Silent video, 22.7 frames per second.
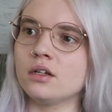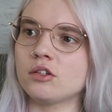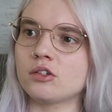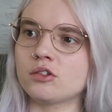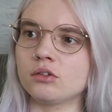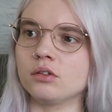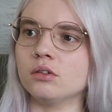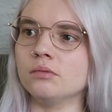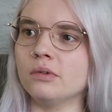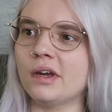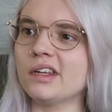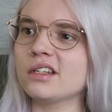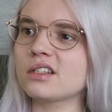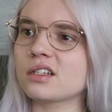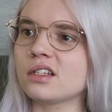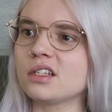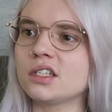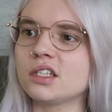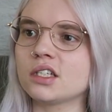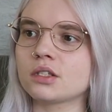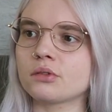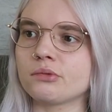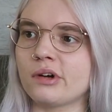So you
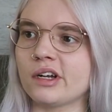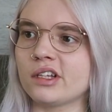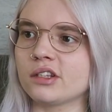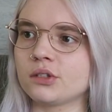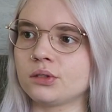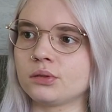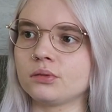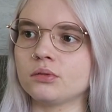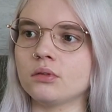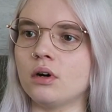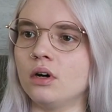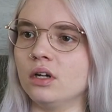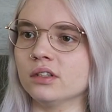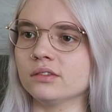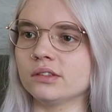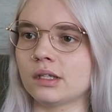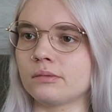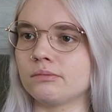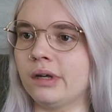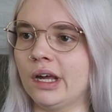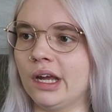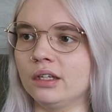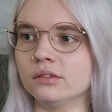basically just went through all
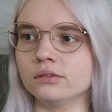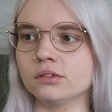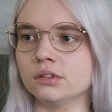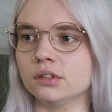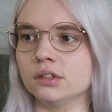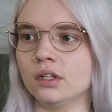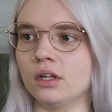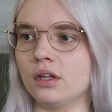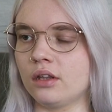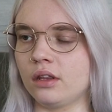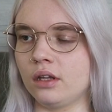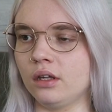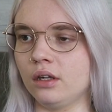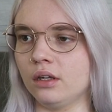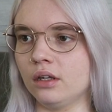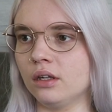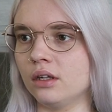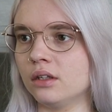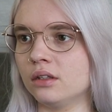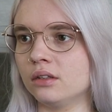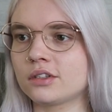that pain for nothing.